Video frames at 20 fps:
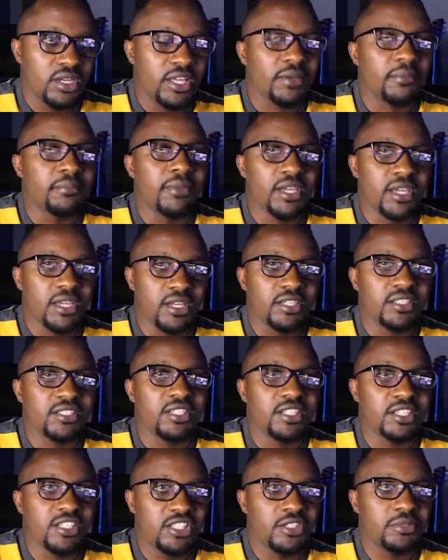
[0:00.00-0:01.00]
making it
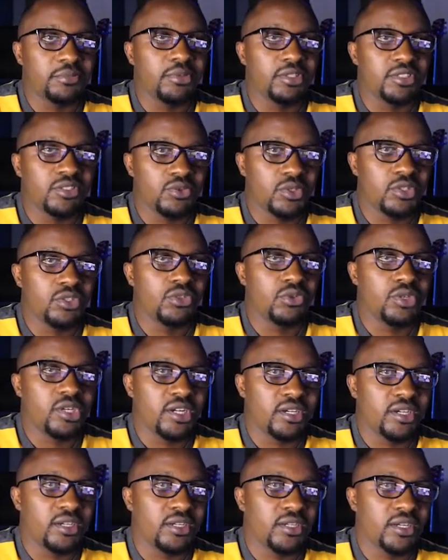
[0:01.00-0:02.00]
editable is when you
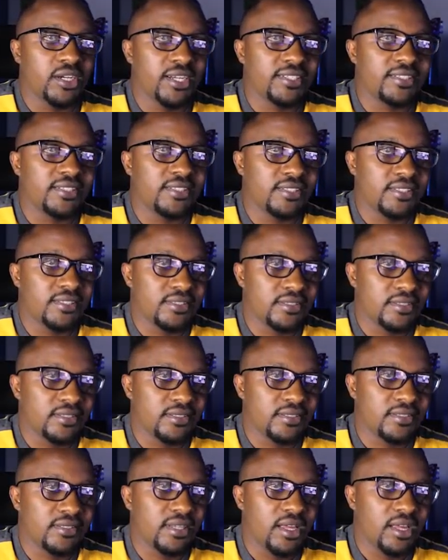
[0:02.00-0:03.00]
can
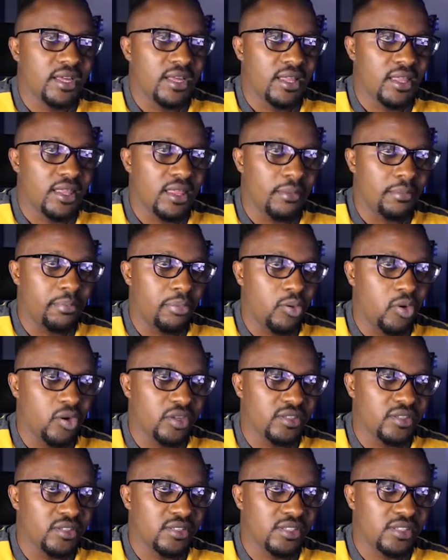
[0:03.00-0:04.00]
access the
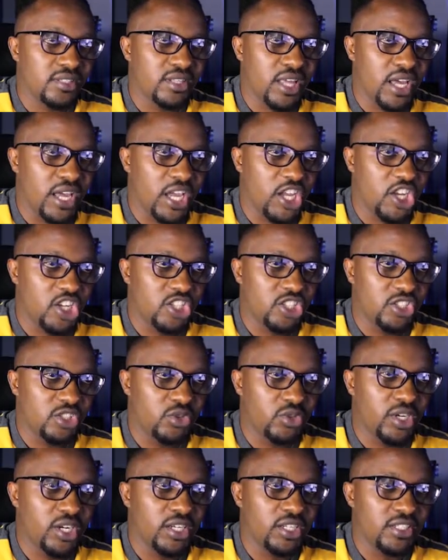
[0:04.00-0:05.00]
points, the edge.
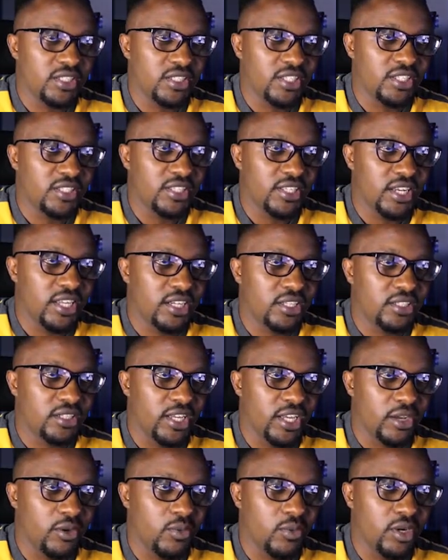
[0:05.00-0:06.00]
You can easily select
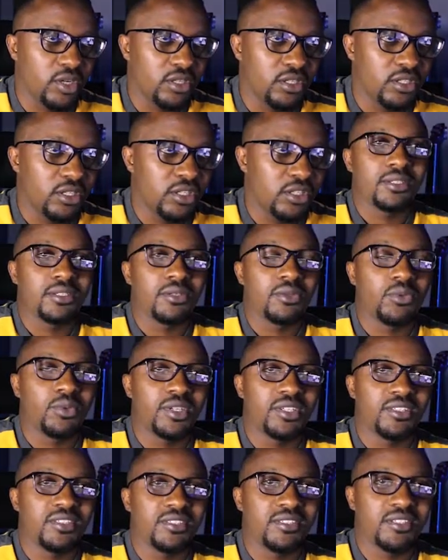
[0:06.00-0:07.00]
like one.
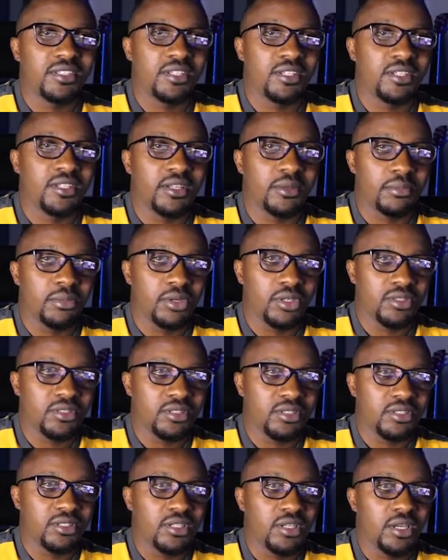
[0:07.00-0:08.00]
When you still the
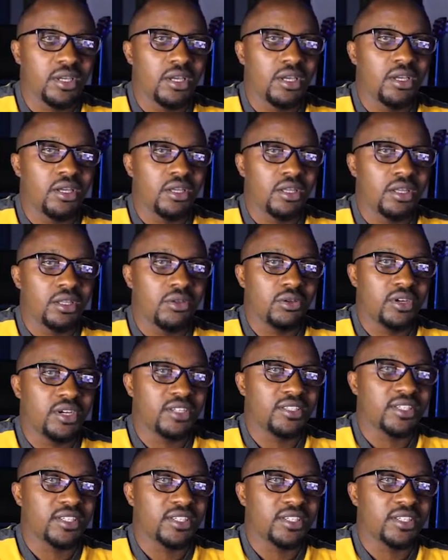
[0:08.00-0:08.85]
box, you can't